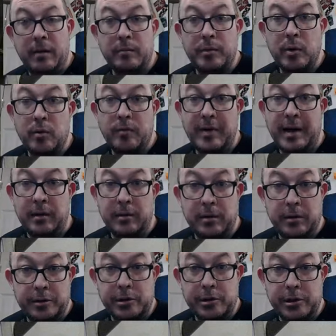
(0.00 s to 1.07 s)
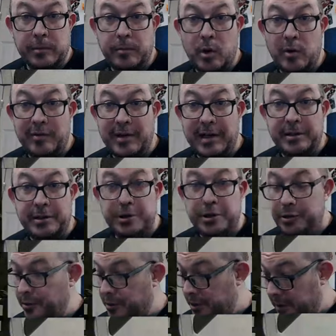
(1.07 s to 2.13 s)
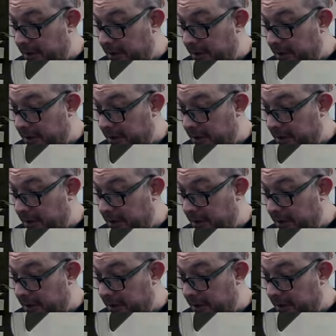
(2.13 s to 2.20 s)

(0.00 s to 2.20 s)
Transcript: profile or acoustic profile due to the